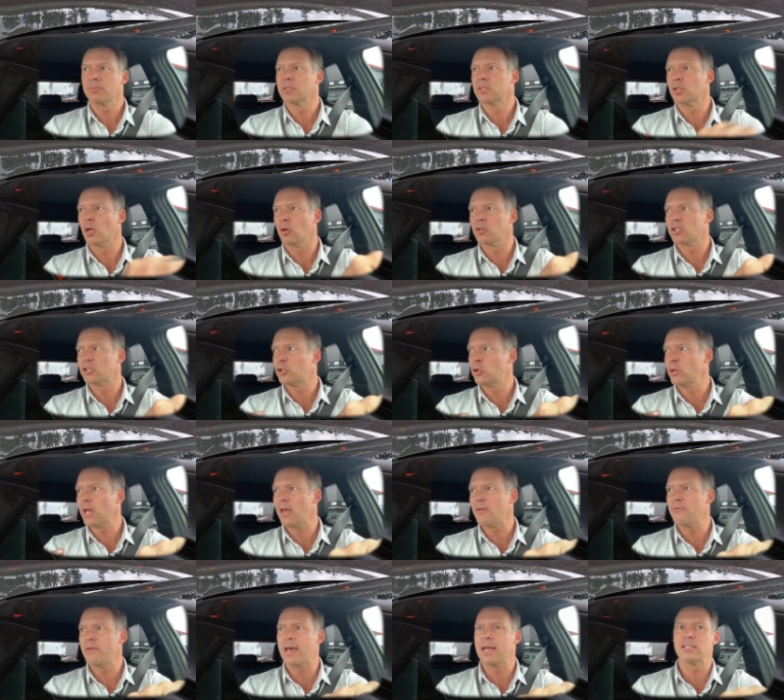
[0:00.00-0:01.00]
So it's a two-day
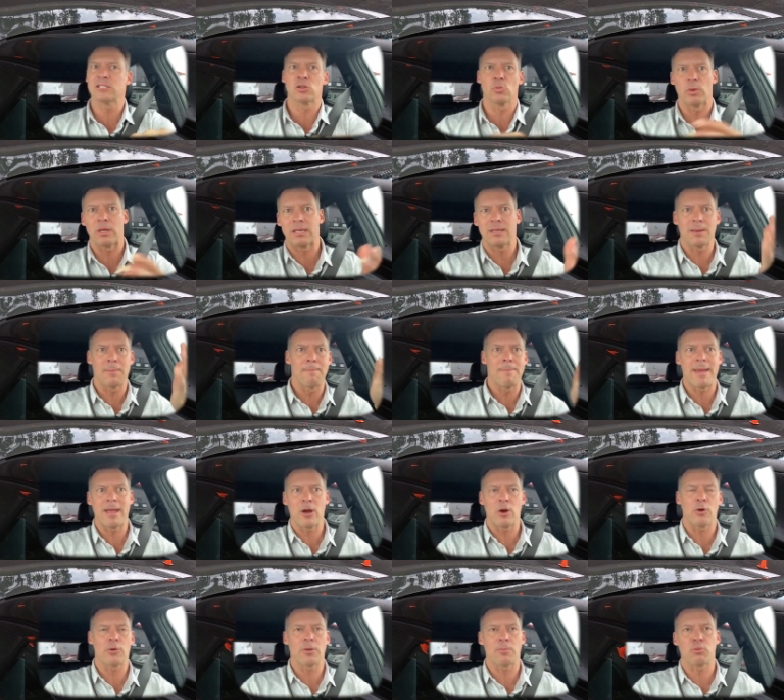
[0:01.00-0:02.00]
event, so we
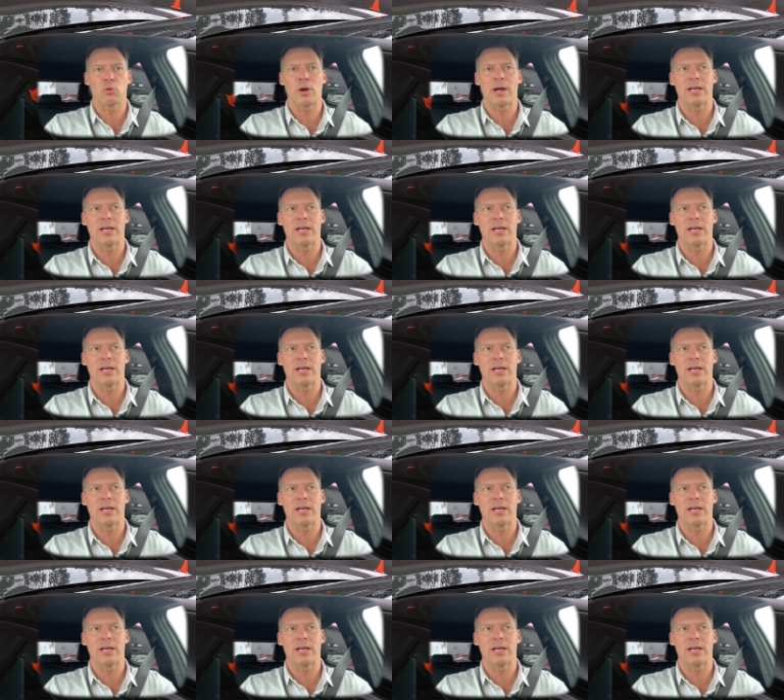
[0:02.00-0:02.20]
compare the,